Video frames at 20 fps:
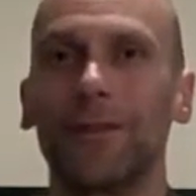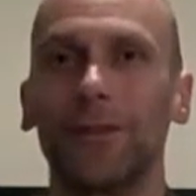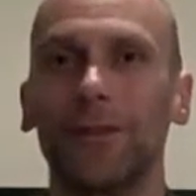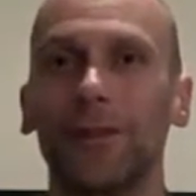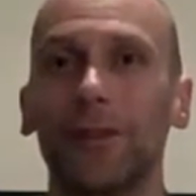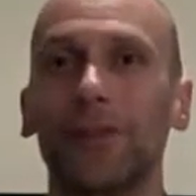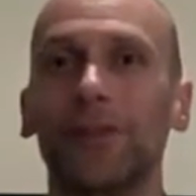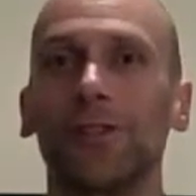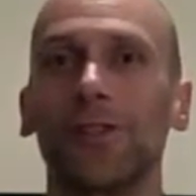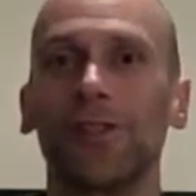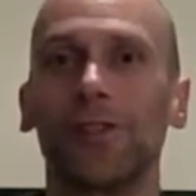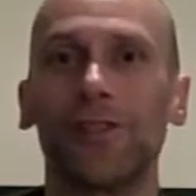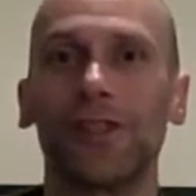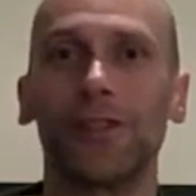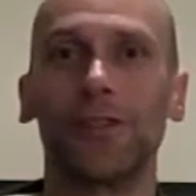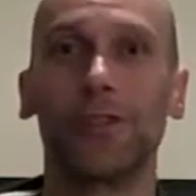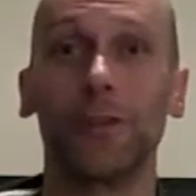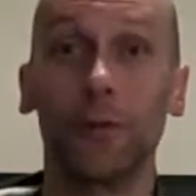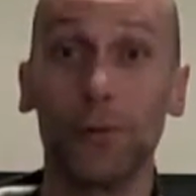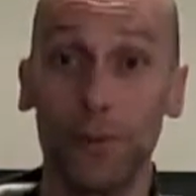the justice
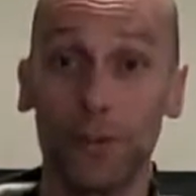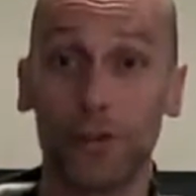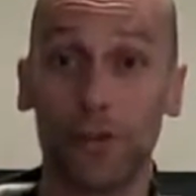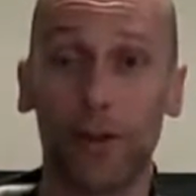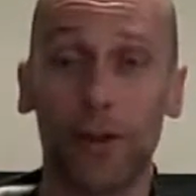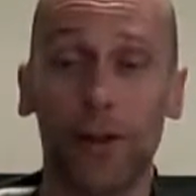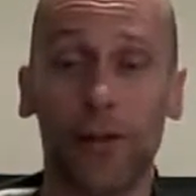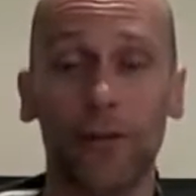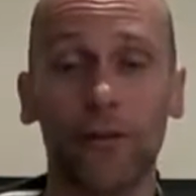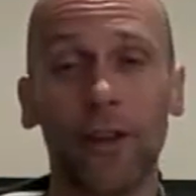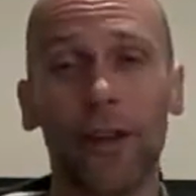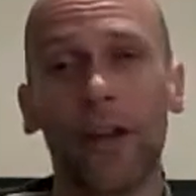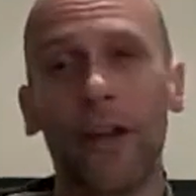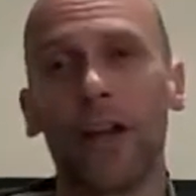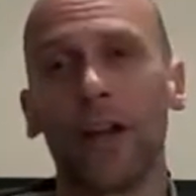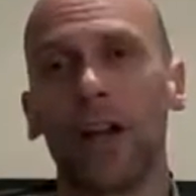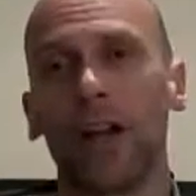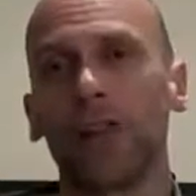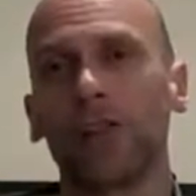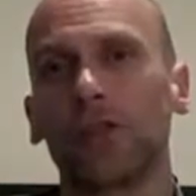that you deserve.
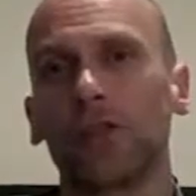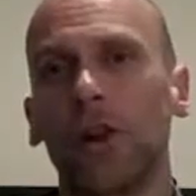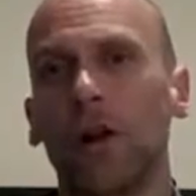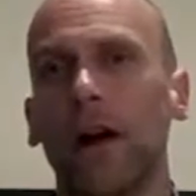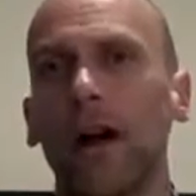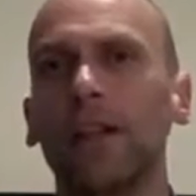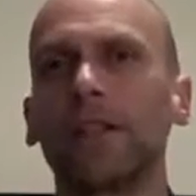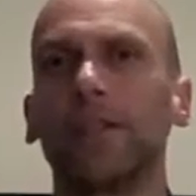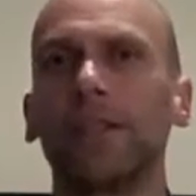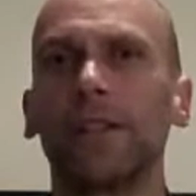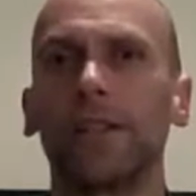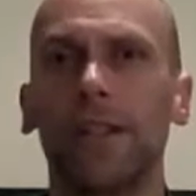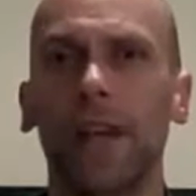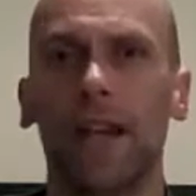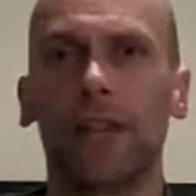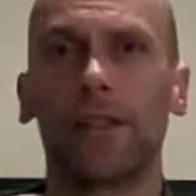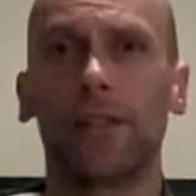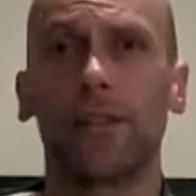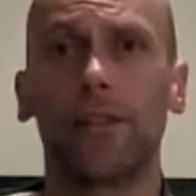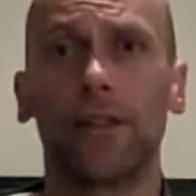And so I
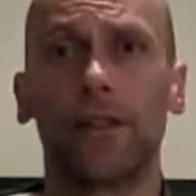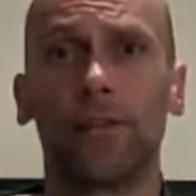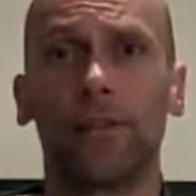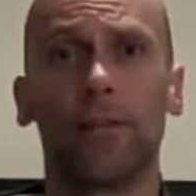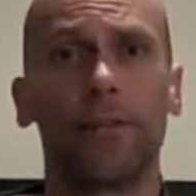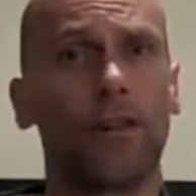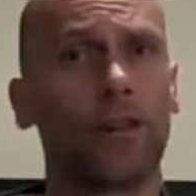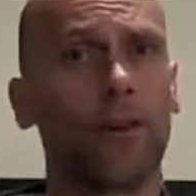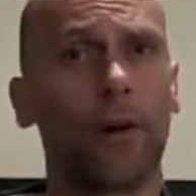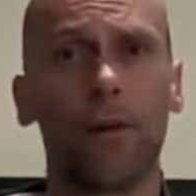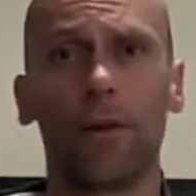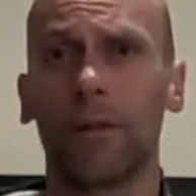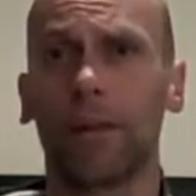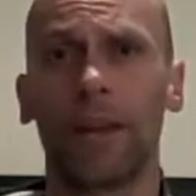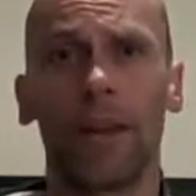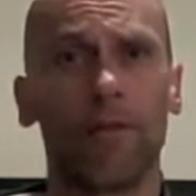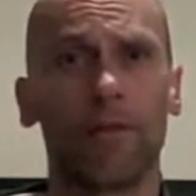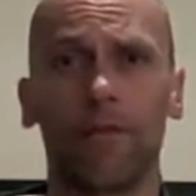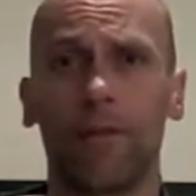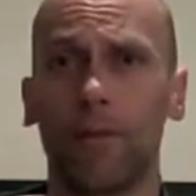suggest you don't
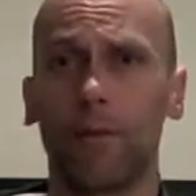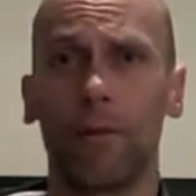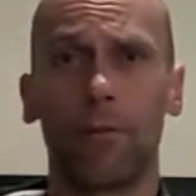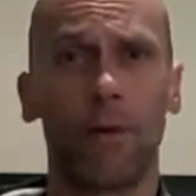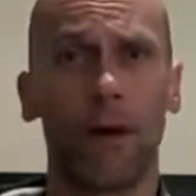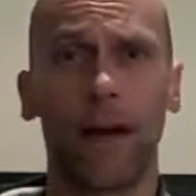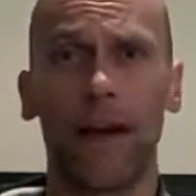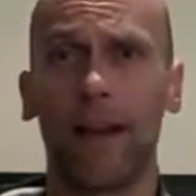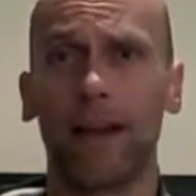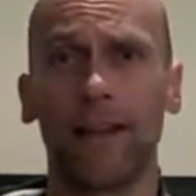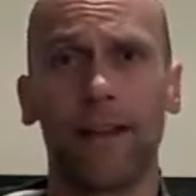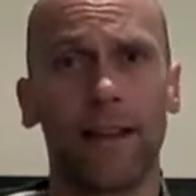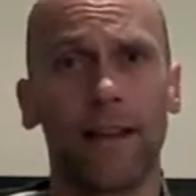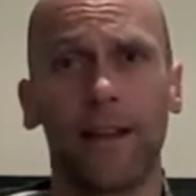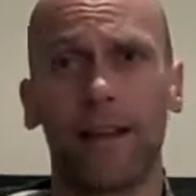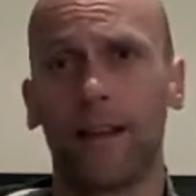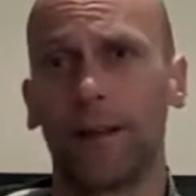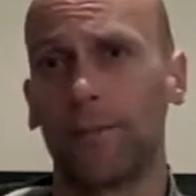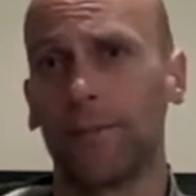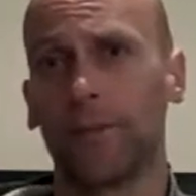give them away,
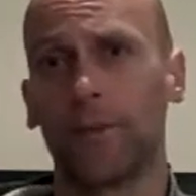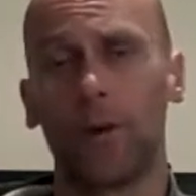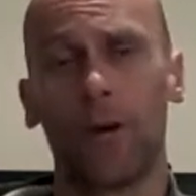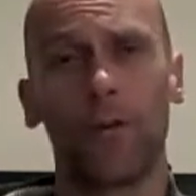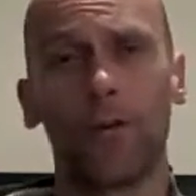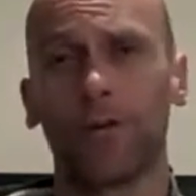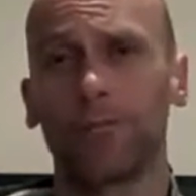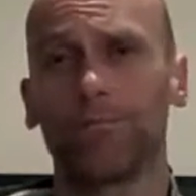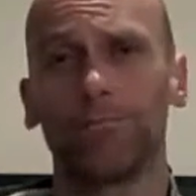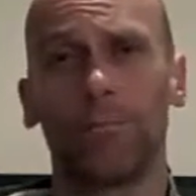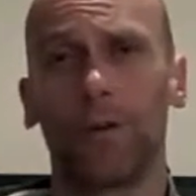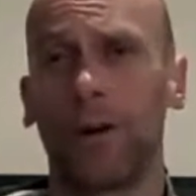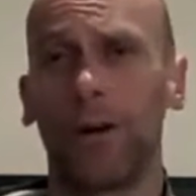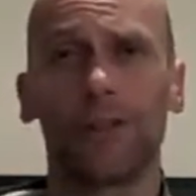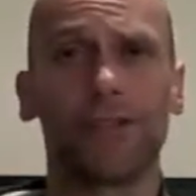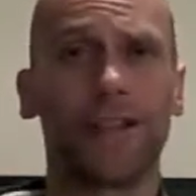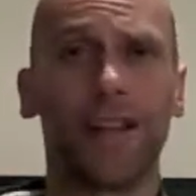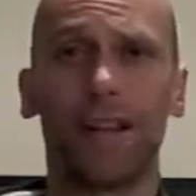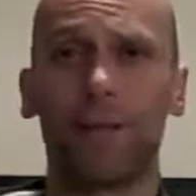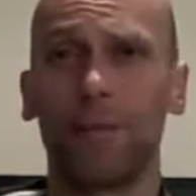don't
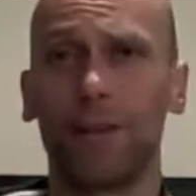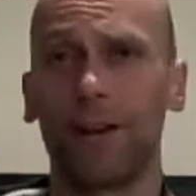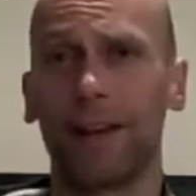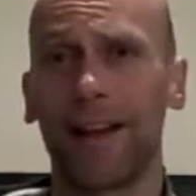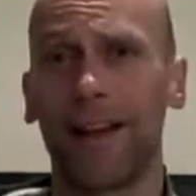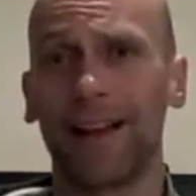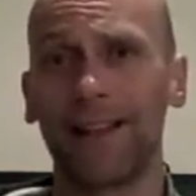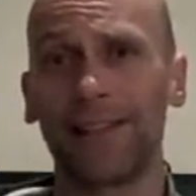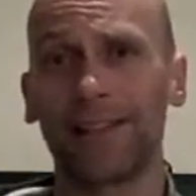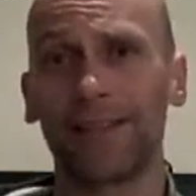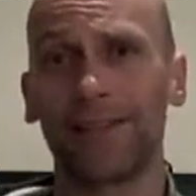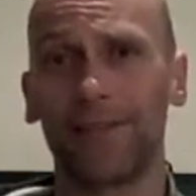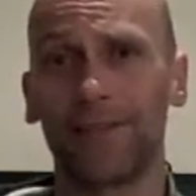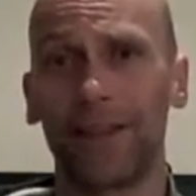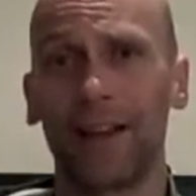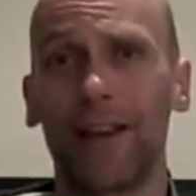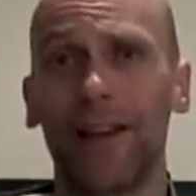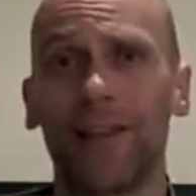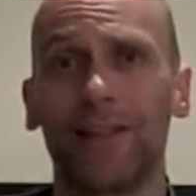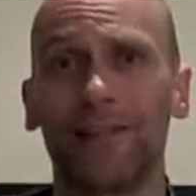poison anybody else. If
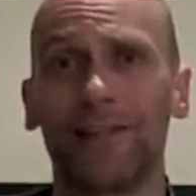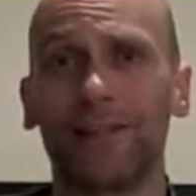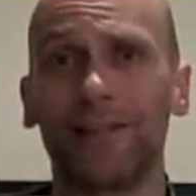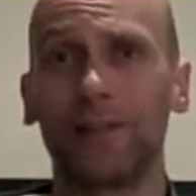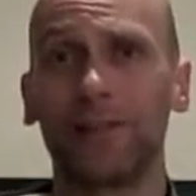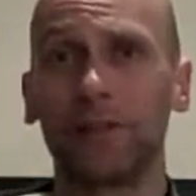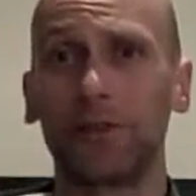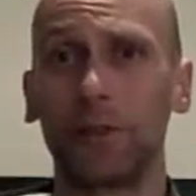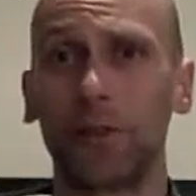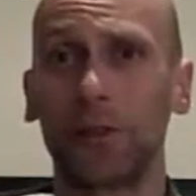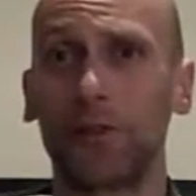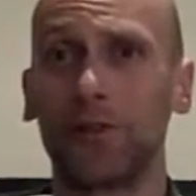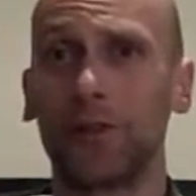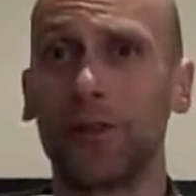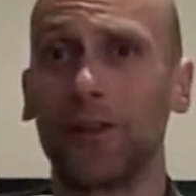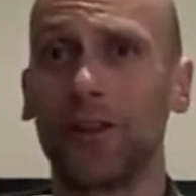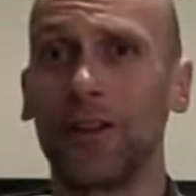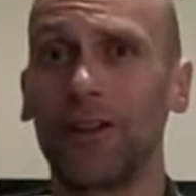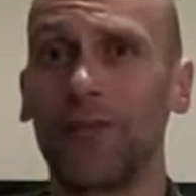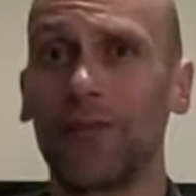they're the sort of
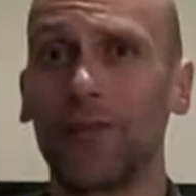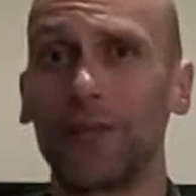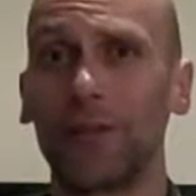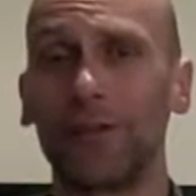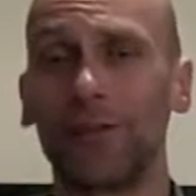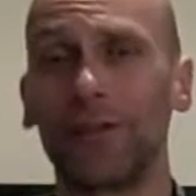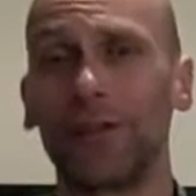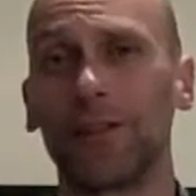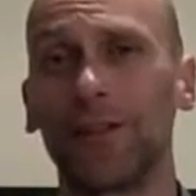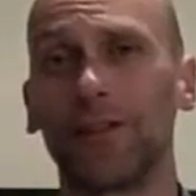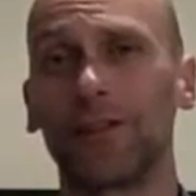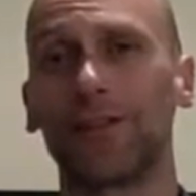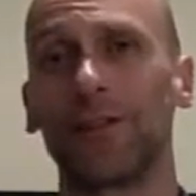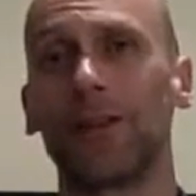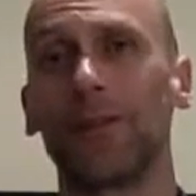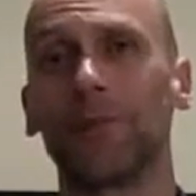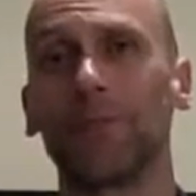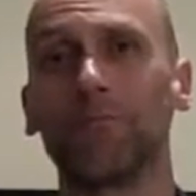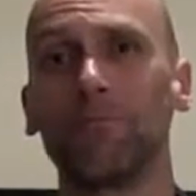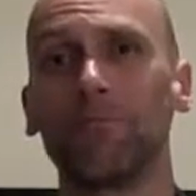junky foods that
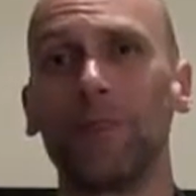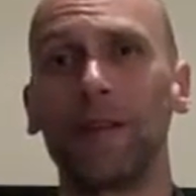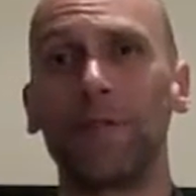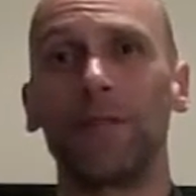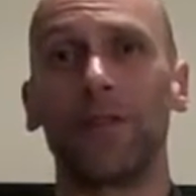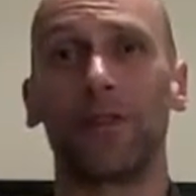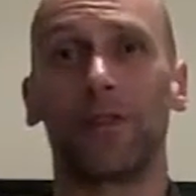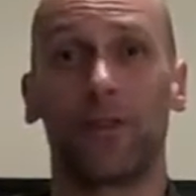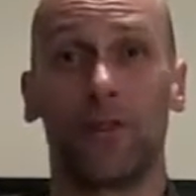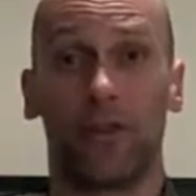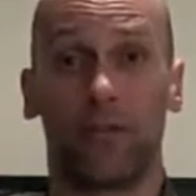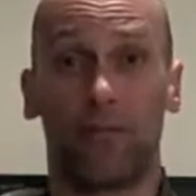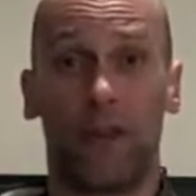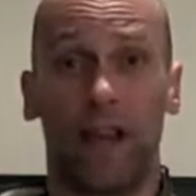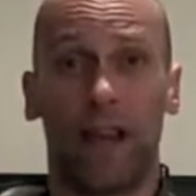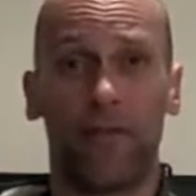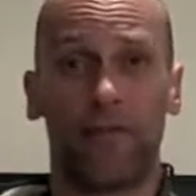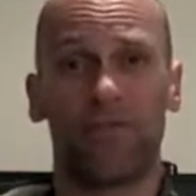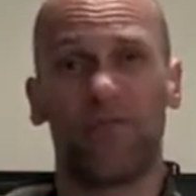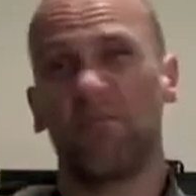maybe you shouldn't be
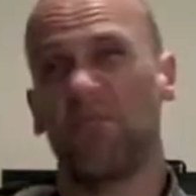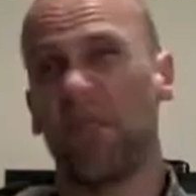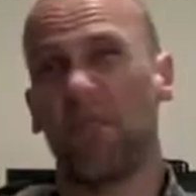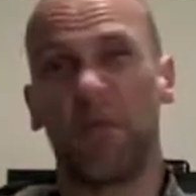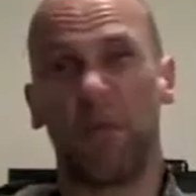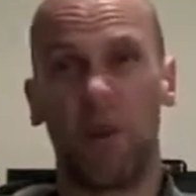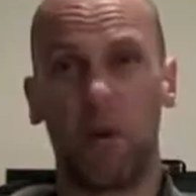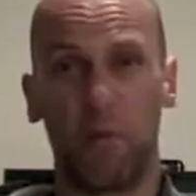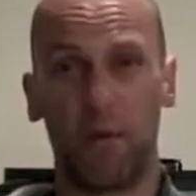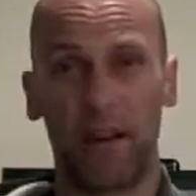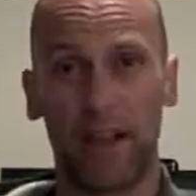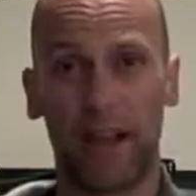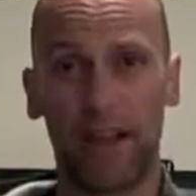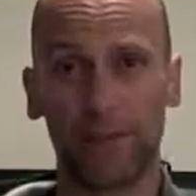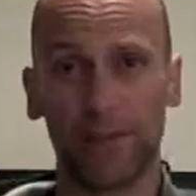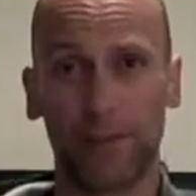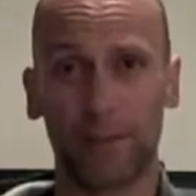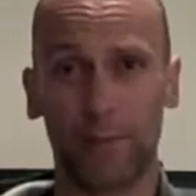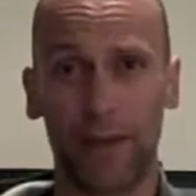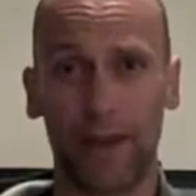having, maybe nobody
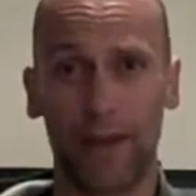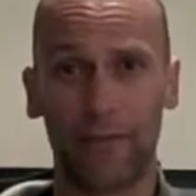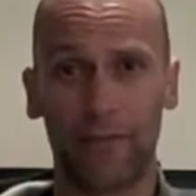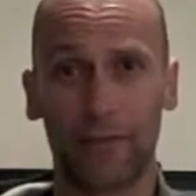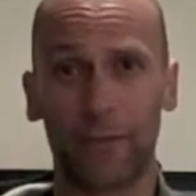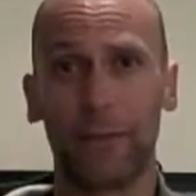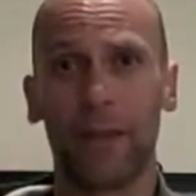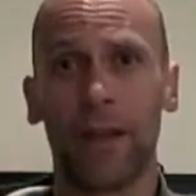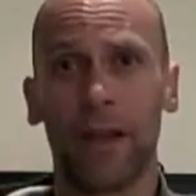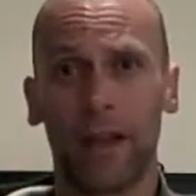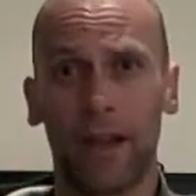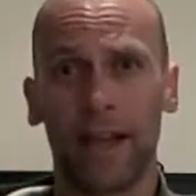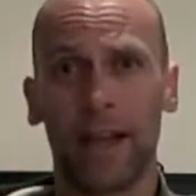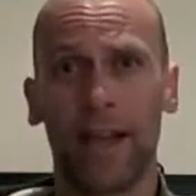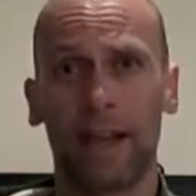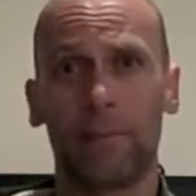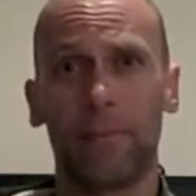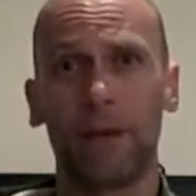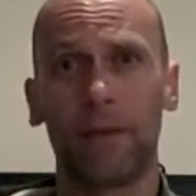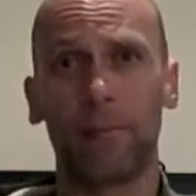else should be having them,
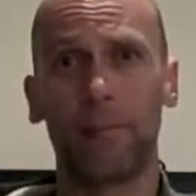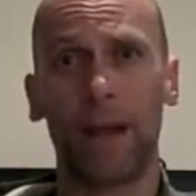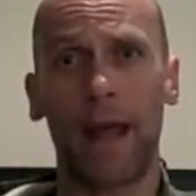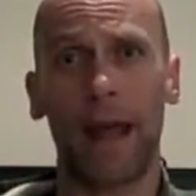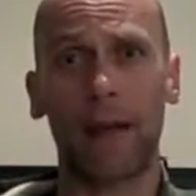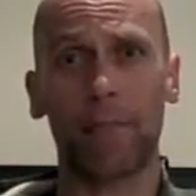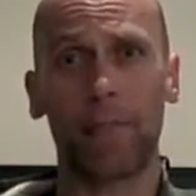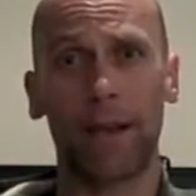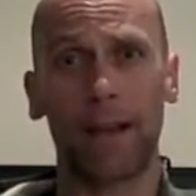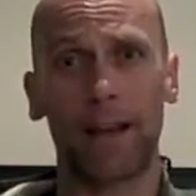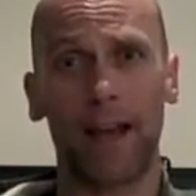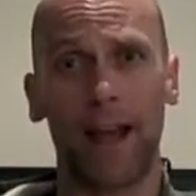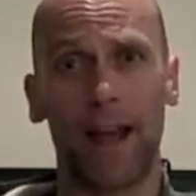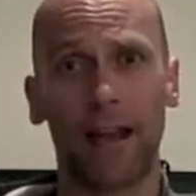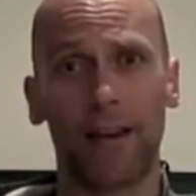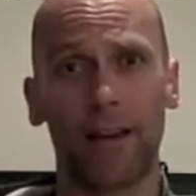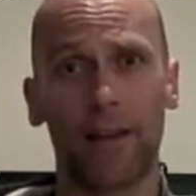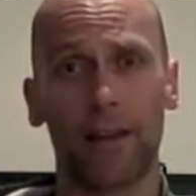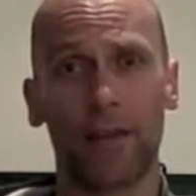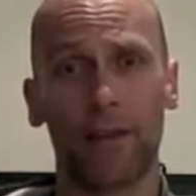get a big black bin
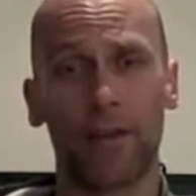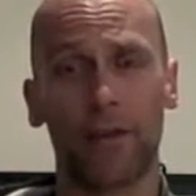liner,